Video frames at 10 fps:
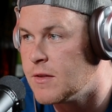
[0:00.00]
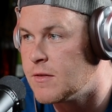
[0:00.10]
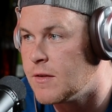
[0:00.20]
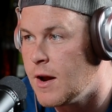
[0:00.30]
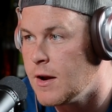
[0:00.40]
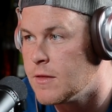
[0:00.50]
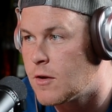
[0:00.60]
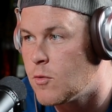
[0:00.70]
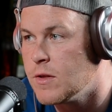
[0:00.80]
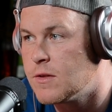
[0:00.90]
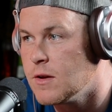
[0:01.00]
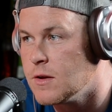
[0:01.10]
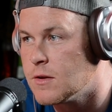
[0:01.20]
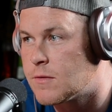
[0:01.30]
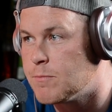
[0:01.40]
Cincinnati, the Queen
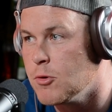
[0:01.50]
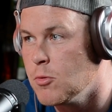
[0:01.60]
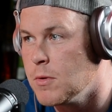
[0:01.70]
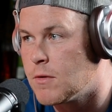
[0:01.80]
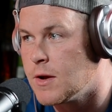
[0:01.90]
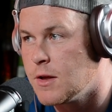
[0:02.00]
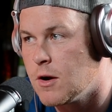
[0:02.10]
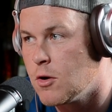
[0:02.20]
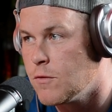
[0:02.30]
City is booming right there